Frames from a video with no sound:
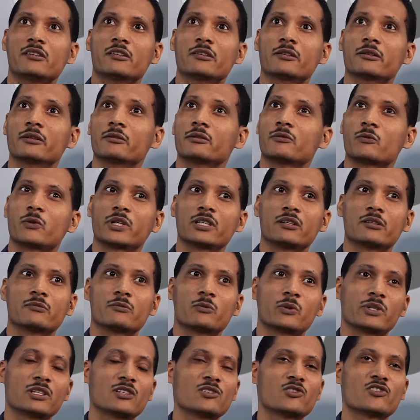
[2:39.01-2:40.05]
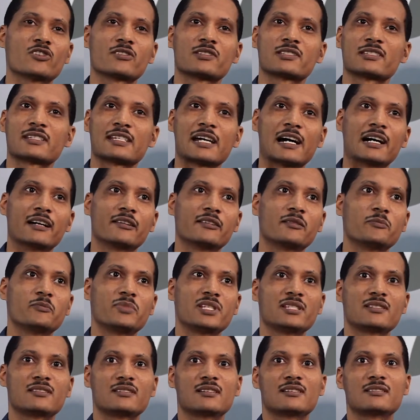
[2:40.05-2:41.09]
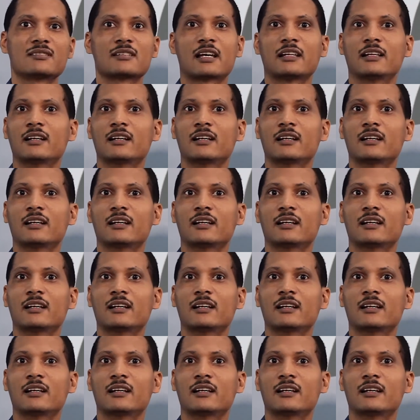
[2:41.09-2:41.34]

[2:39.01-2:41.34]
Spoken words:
you just start the business,